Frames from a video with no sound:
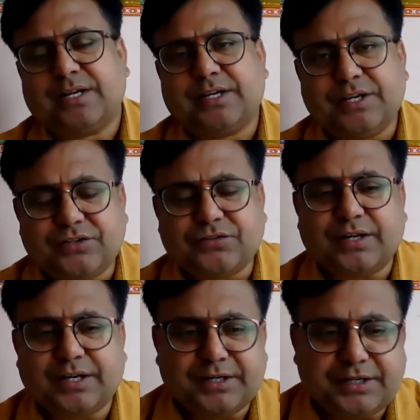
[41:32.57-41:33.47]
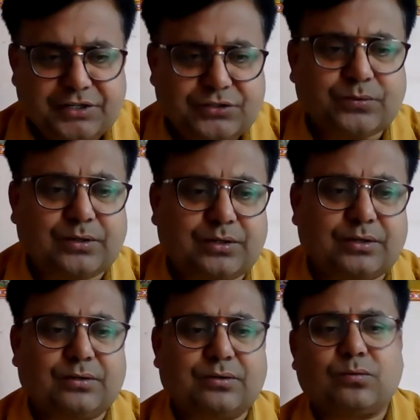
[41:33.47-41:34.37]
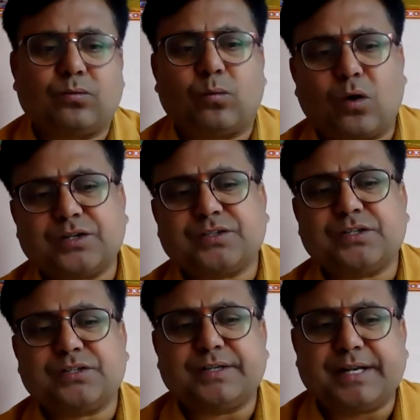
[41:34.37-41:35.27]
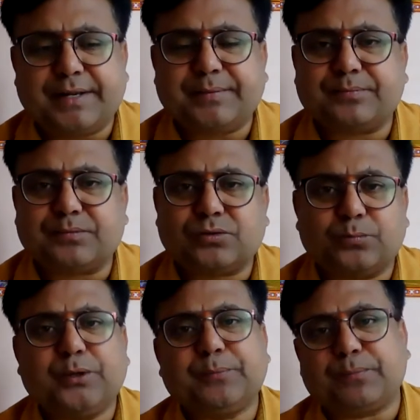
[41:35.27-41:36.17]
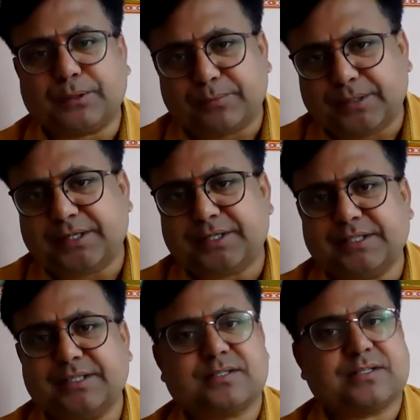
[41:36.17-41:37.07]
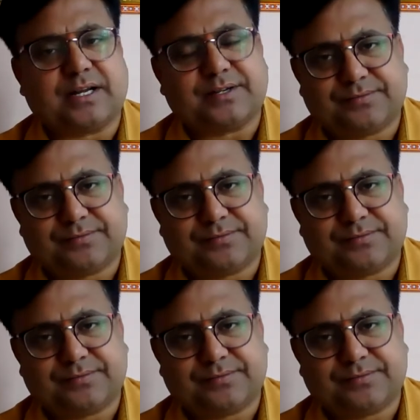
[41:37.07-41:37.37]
each individual wants his name to be permanent in this life.